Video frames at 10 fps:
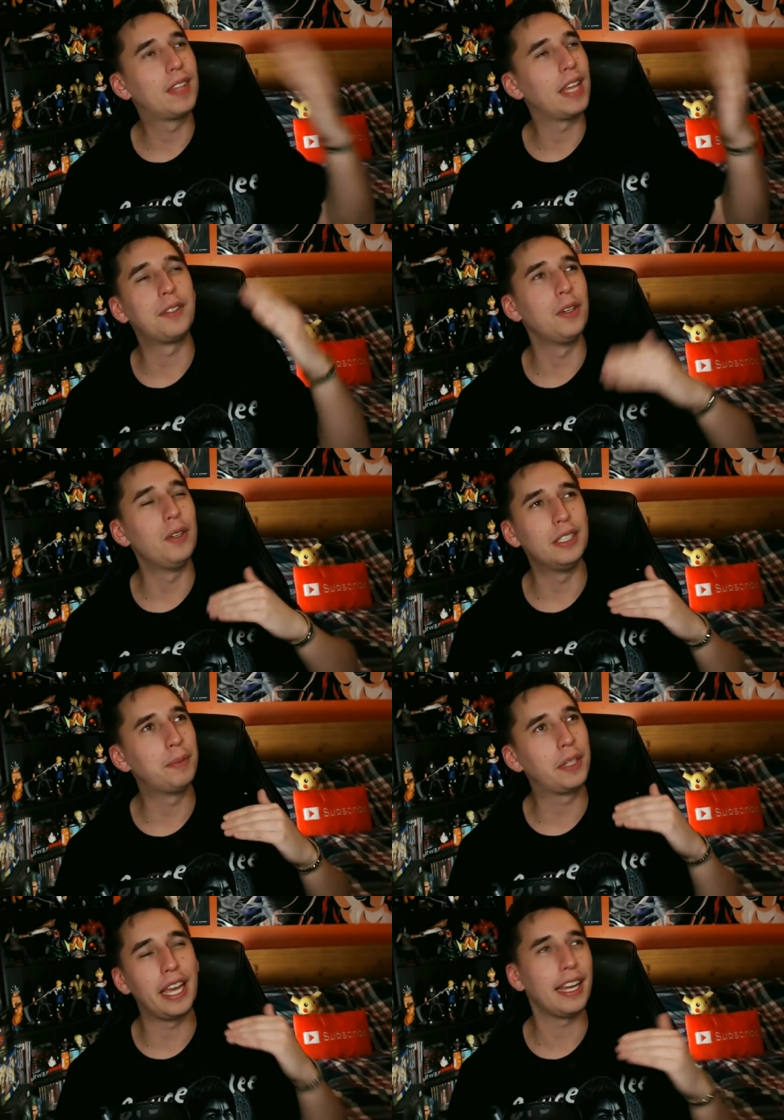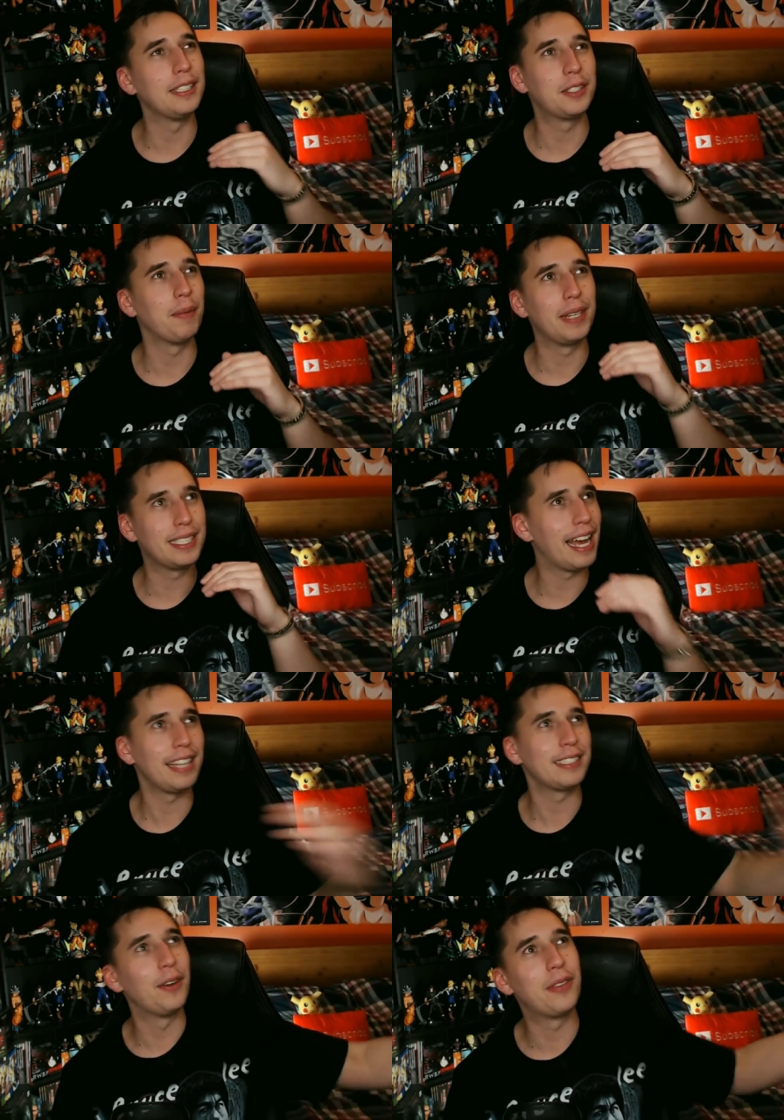that dude is kicking somebody's
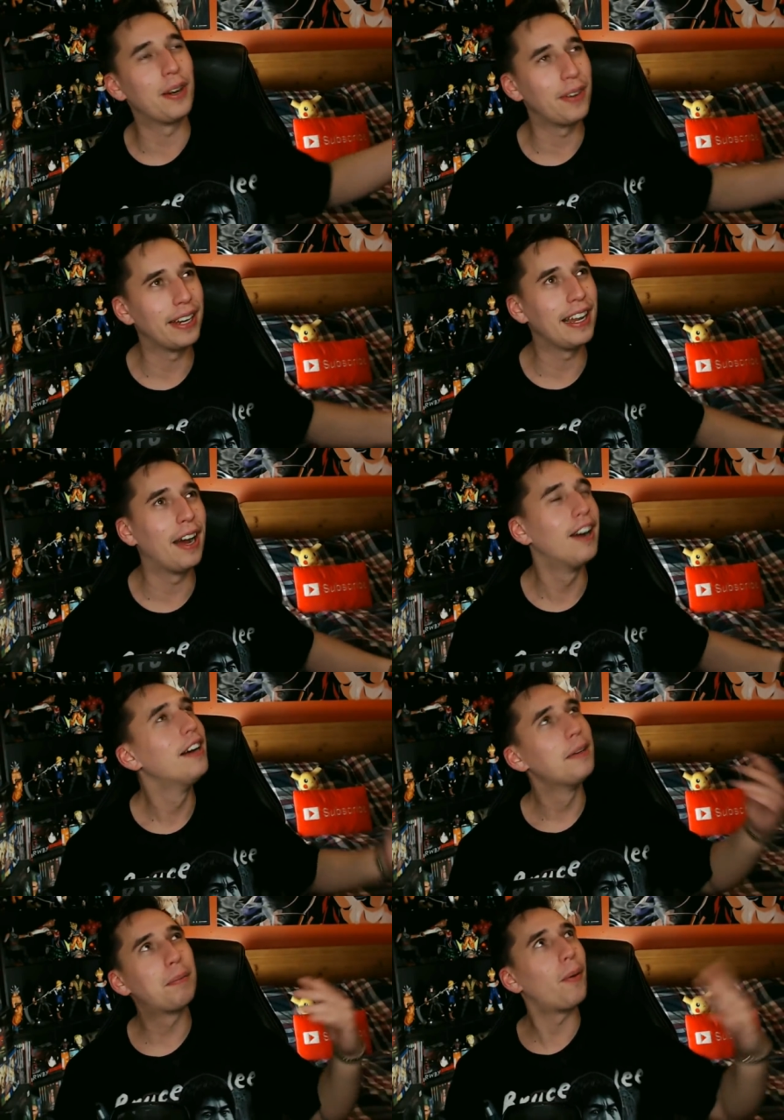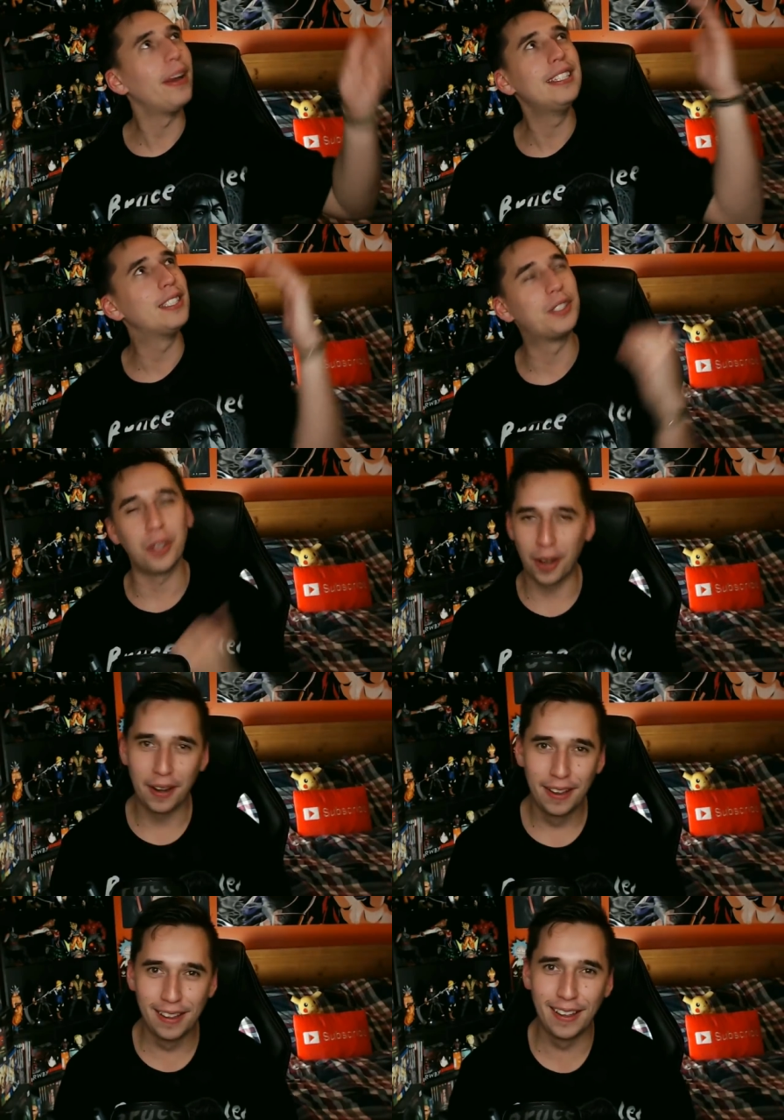ass out there right now praise the
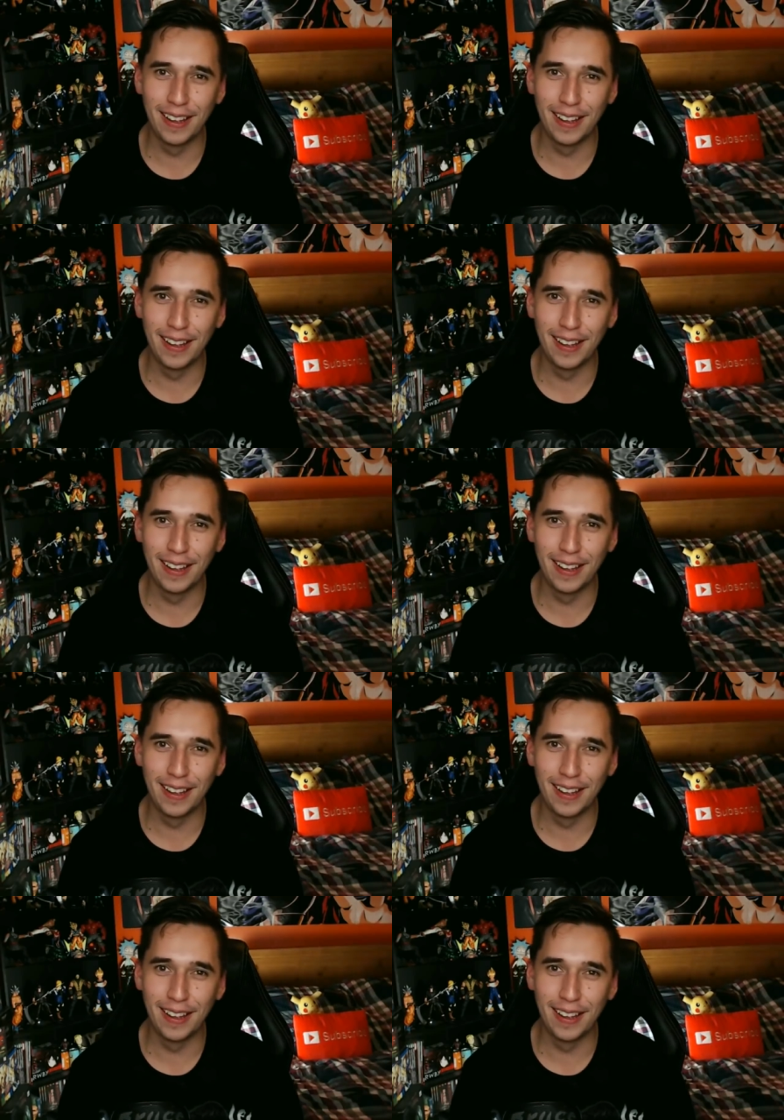sun.